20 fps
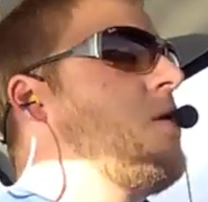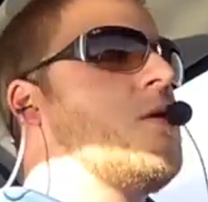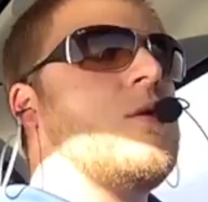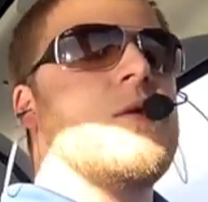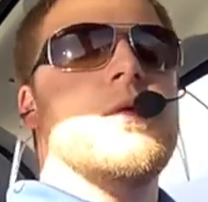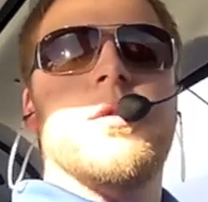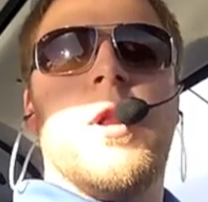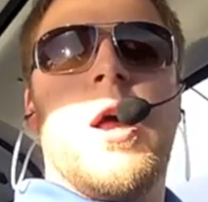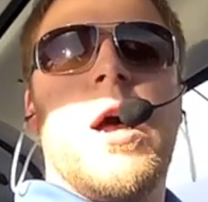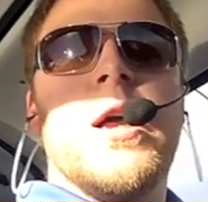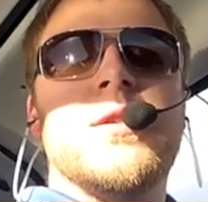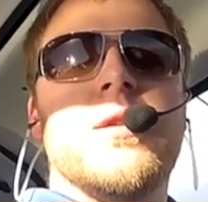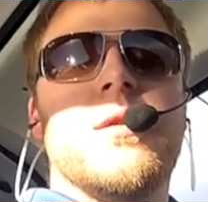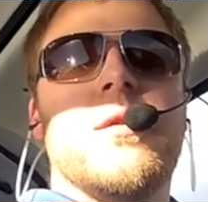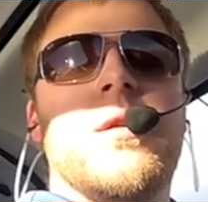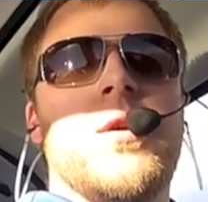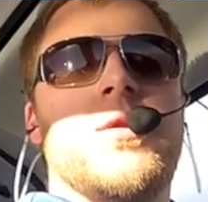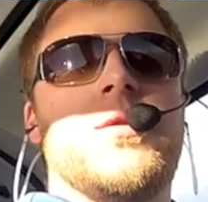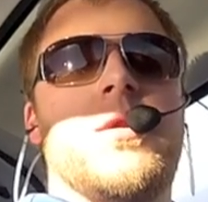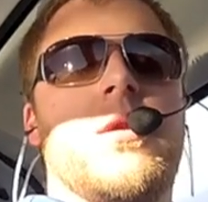So there's lots
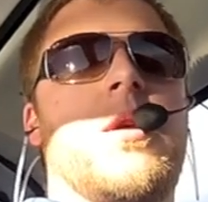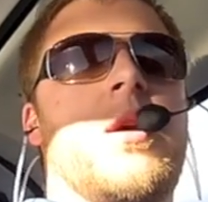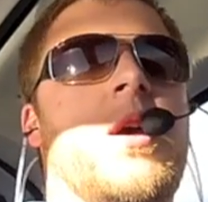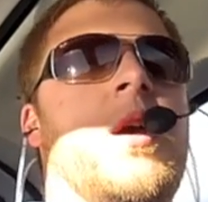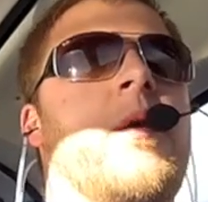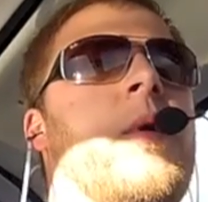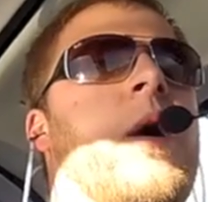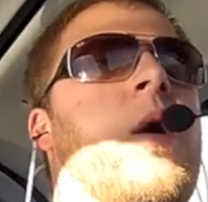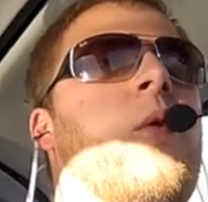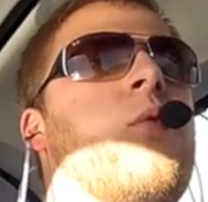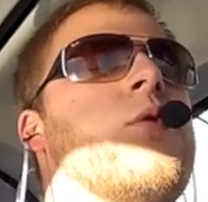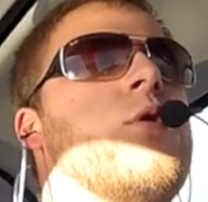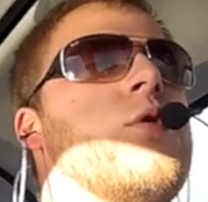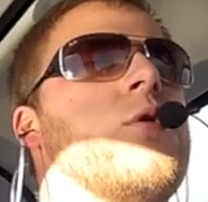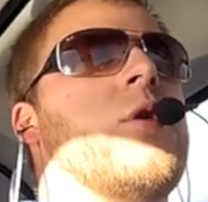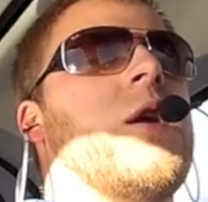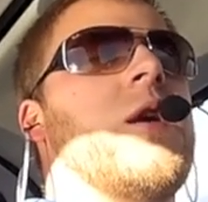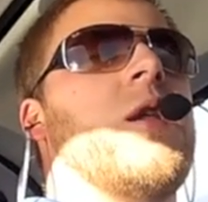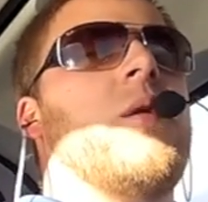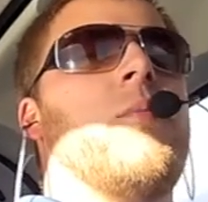of things to think about when
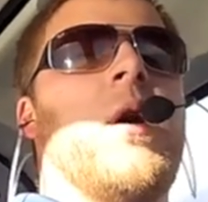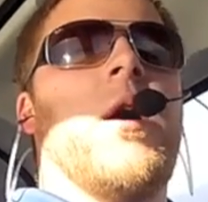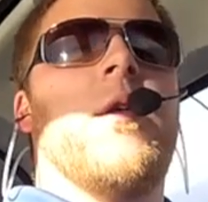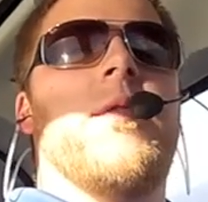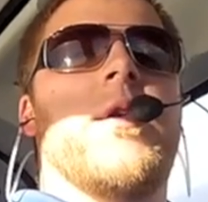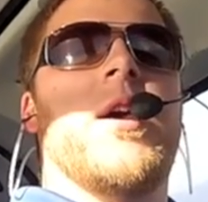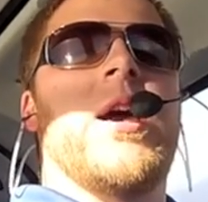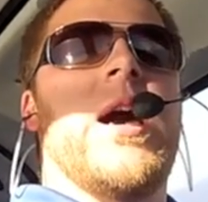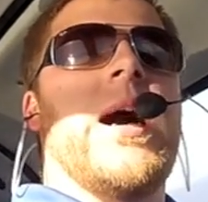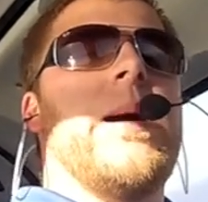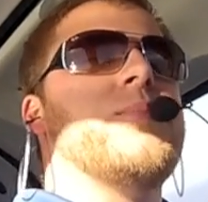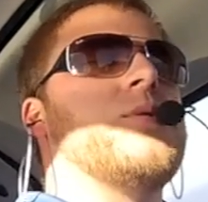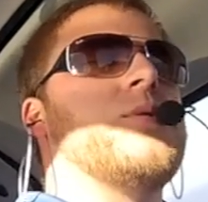you're thinking about the cap